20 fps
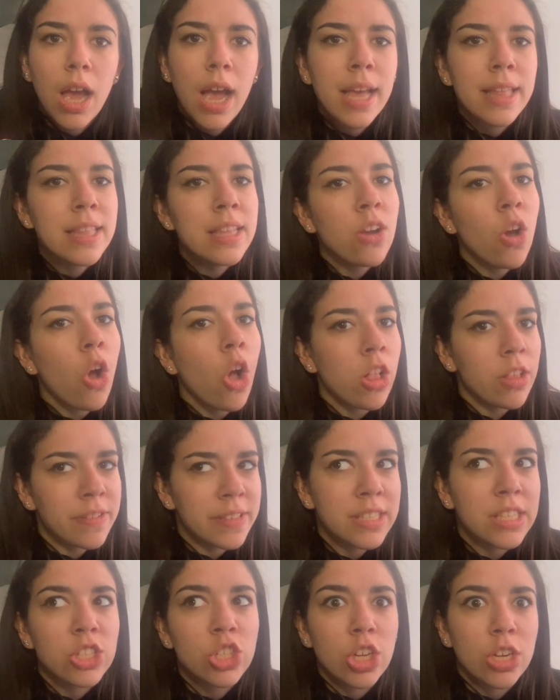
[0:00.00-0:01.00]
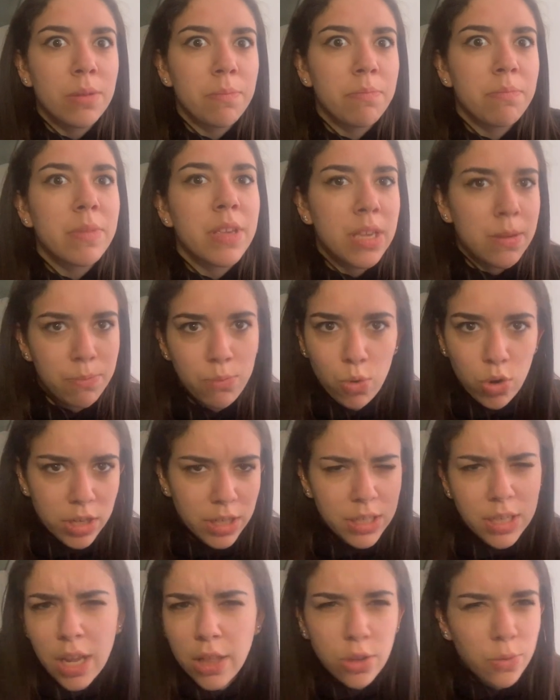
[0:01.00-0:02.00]
I think all of this is going to be
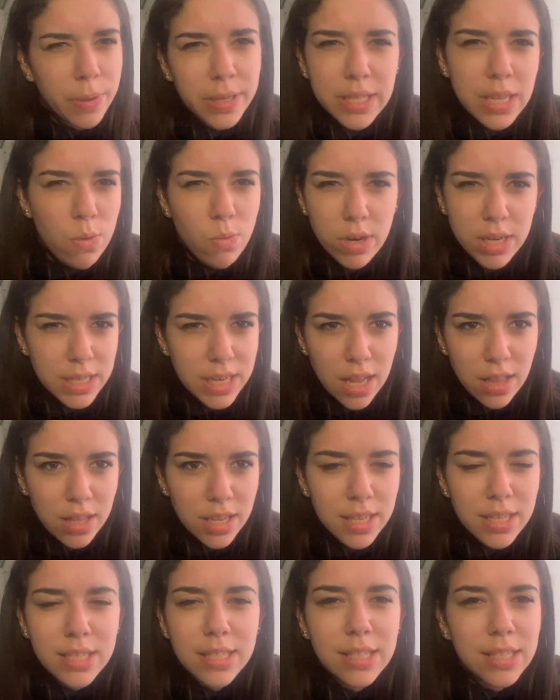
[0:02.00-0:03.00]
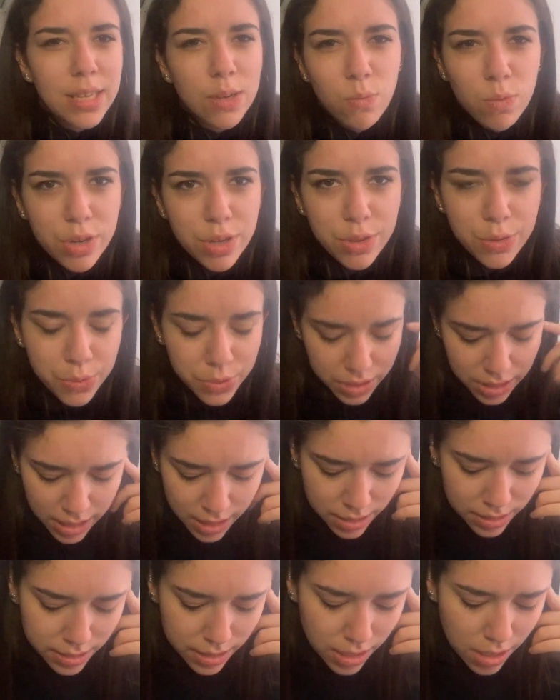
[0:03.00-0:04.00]
important, otherwise they wouldn't tell us. It's like one of those
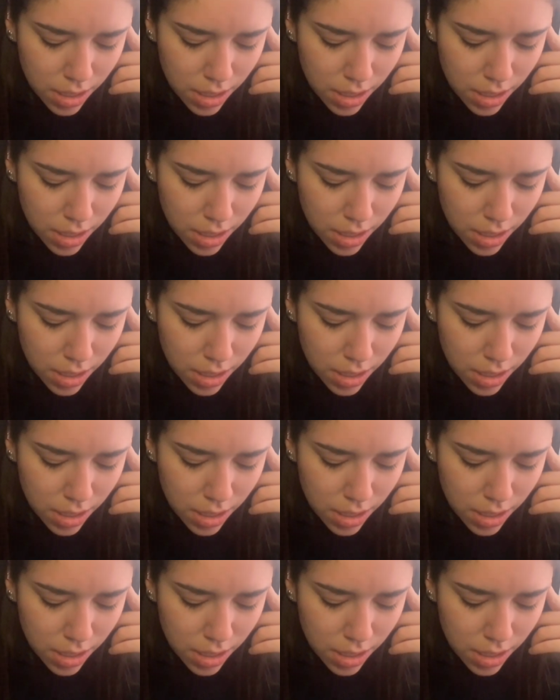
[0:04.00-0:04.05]
things.